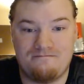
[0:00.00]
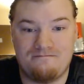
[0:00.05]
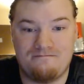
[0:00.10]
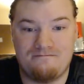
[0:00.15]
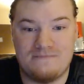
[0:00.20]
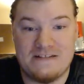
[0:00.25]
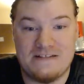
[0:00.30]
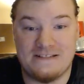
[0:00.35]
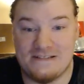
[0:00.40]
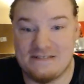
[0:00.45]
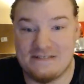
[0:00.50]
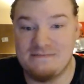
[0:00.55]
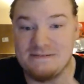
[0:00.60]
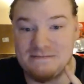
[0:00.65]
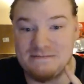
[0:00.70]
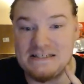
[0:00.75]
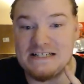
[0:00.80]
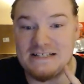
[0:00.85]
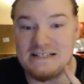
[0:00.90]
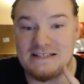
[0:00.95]
It's coming
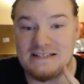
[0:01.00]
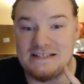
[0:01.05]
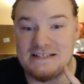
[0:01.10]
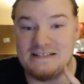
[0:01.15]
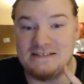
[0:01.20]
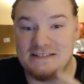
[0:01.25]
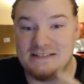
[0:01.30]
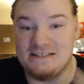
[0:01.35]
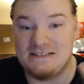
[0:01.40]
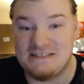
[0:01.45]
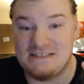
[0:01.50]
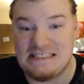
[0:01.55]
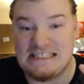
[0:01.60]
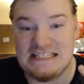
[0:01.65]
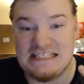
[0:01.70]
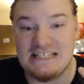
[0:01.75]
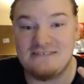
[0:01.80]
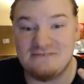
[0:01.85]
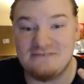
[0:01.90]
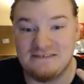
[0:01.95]
back again. This is the
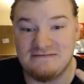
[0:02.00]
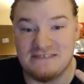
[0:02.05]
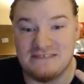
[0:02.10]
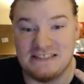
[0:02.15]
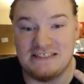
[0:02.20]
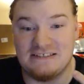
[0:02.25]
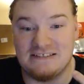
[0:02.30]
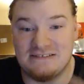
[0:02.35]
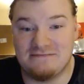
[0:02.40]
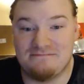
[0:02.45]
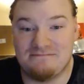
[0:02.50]
angry face.